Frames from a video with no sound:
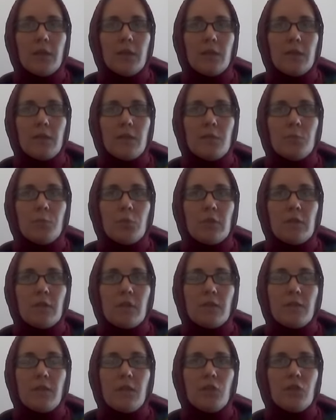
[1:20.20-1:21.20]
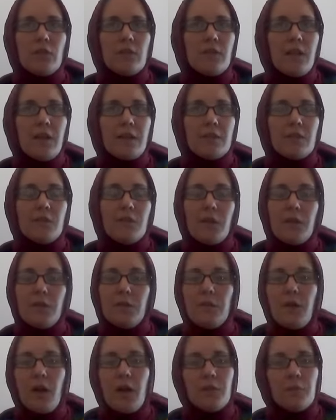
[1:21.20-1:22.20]
these presentations like
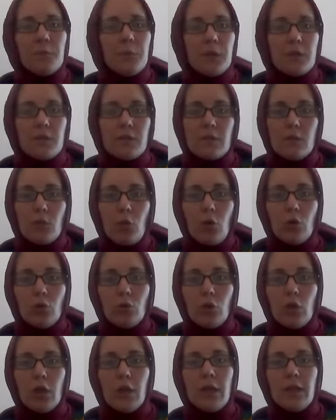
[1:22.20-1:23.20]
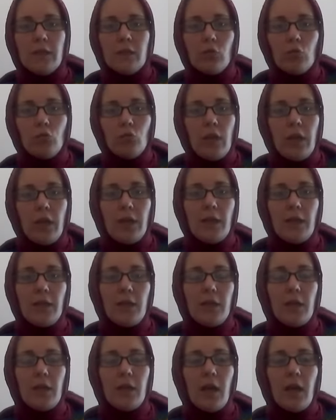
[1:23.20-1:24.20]
25 minutes long. Today,
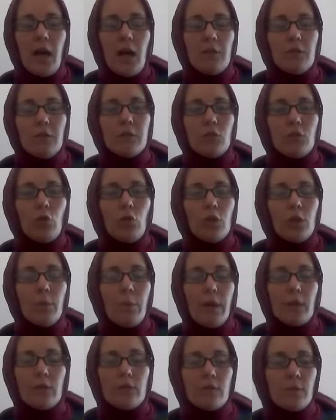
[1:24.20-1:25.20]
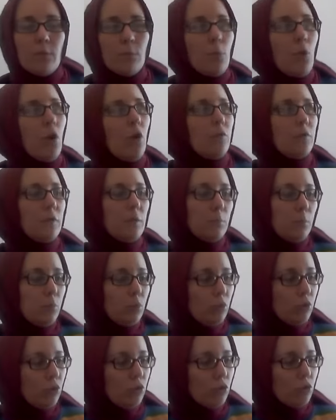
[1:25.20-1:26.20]
I will talk about some of the
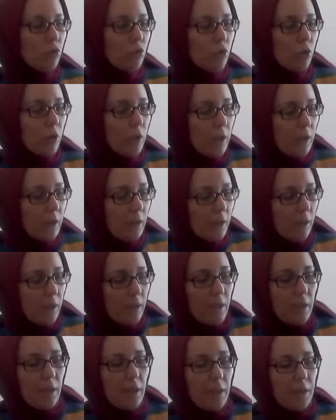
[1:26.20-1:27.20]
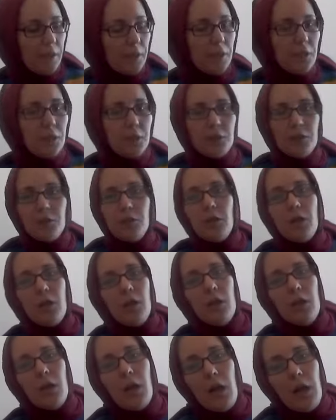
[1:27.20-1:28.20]
books. Here,
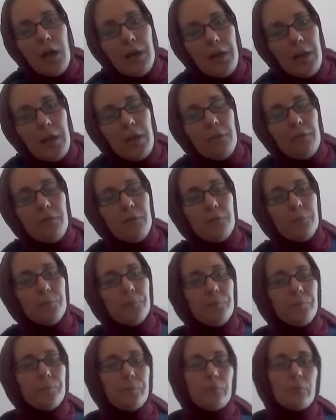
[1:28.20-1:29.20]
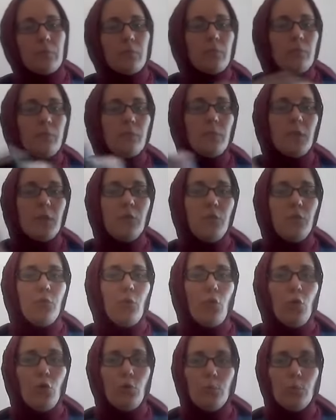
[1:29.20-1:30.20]
I have
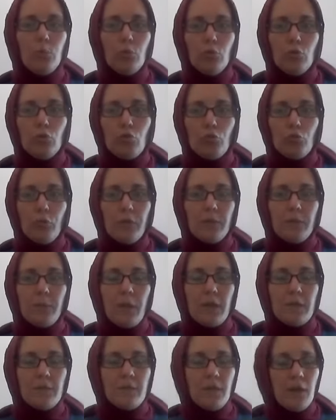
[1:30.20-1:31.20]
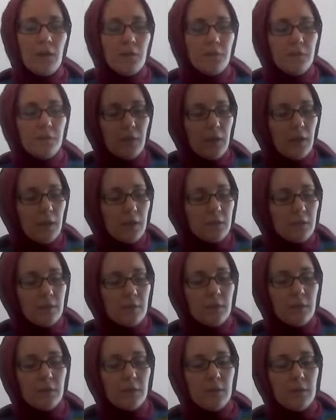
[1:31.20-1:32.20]
4 books with myself, and
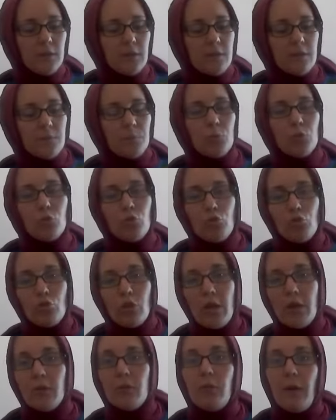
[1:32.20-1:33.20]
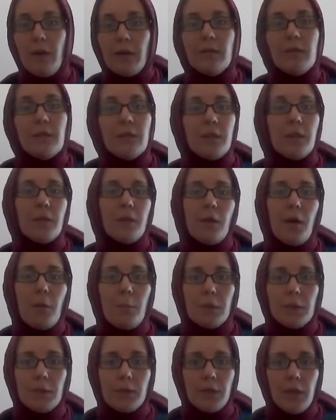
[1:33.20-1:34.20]
these books have one thing in
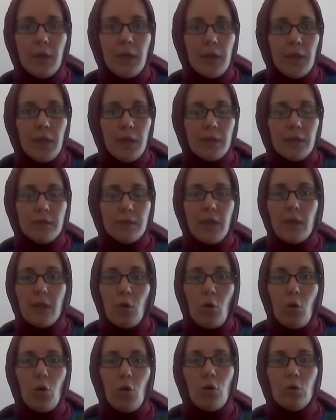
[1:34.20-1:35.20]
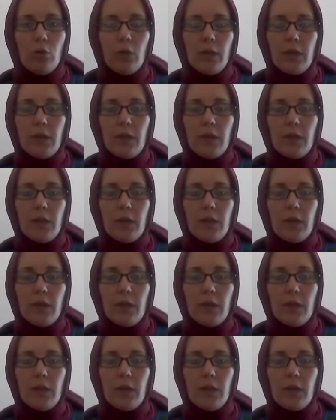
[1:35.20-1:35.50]
common. They all